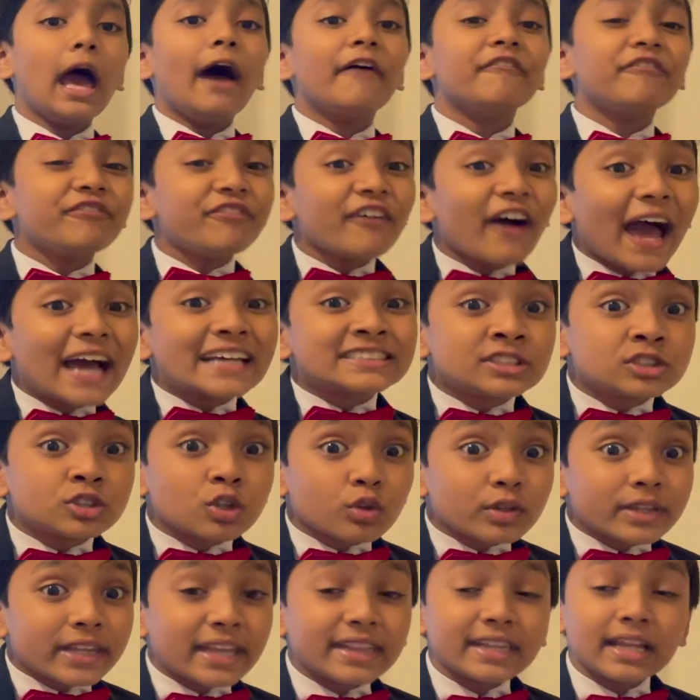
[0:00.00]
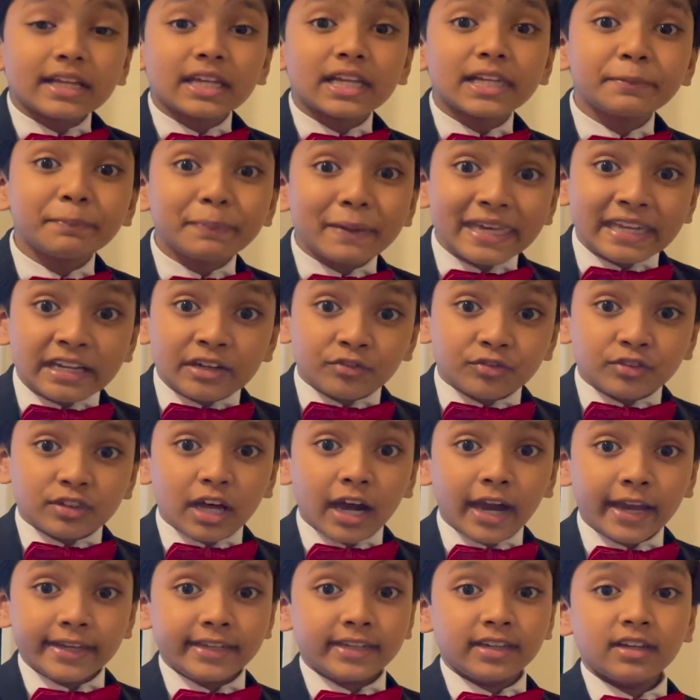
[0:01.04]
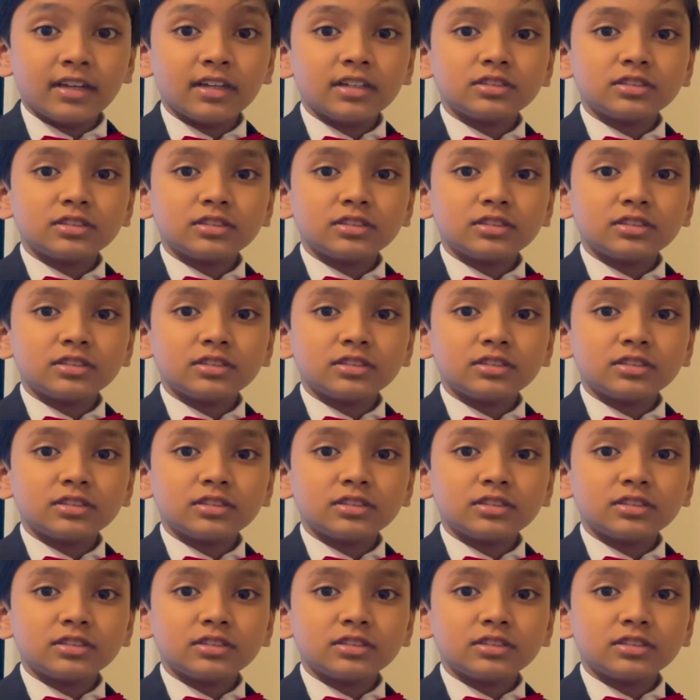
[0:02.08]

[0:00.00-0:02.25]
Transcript: faster than the speed of light.